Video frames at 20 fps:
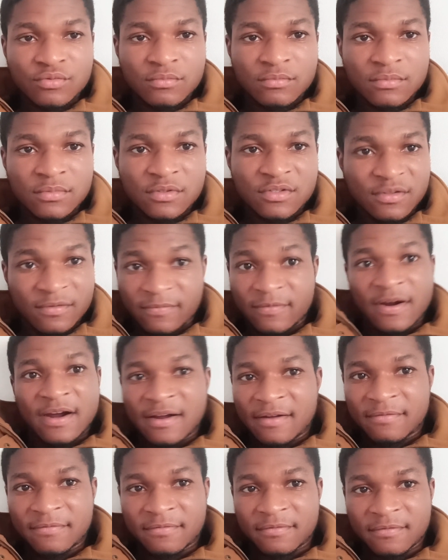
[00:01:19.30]

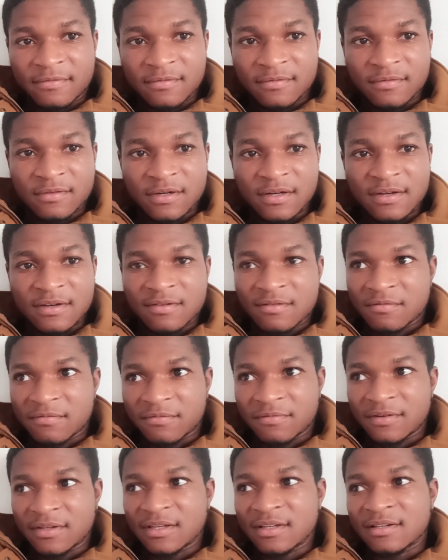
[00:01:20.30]
survive right you
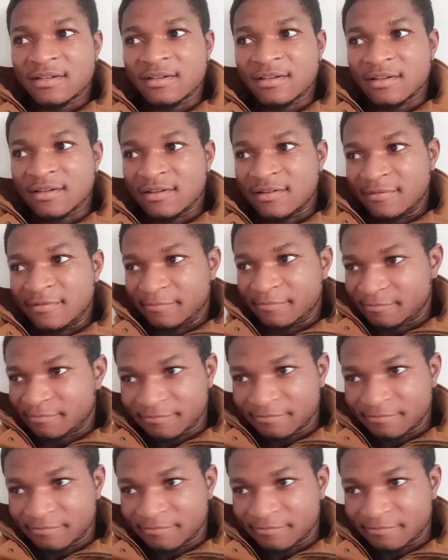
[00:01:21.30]
feed and